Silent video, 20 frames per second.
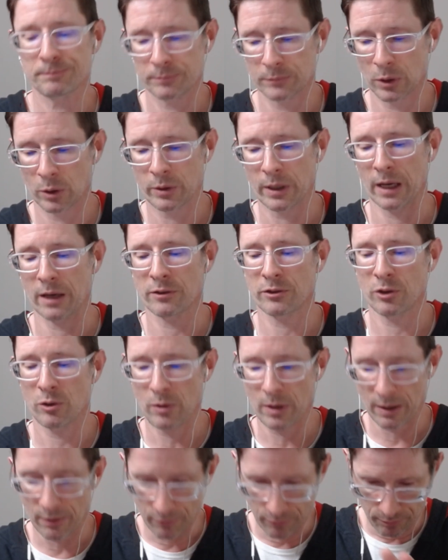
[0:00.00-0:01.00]
Okay, so
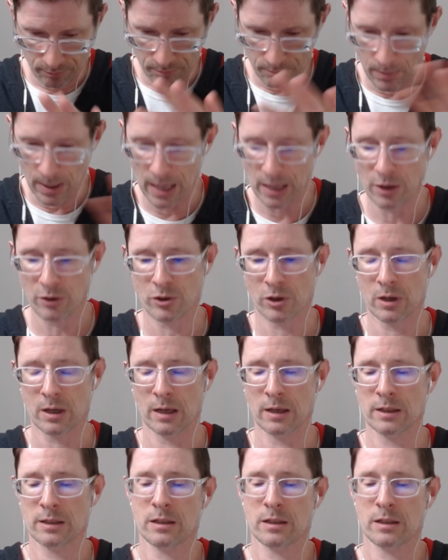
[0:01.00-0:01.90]
you have manager kind of